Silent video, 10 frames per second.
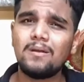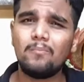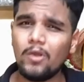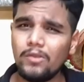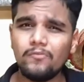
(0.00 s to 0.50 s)

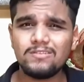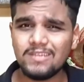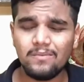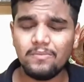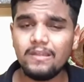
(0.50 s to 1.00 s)
Bollywood
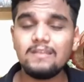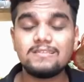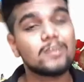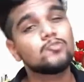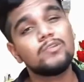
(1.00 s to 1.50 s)
celebrities
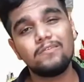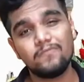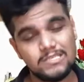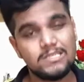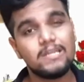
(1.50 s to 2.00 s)
actually
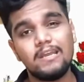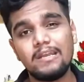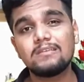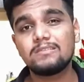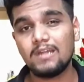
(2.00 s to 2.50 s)
invested
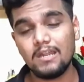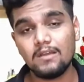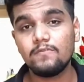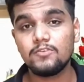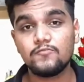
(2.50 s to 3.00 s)
in a
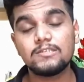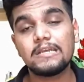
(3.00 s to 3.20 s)
startup which was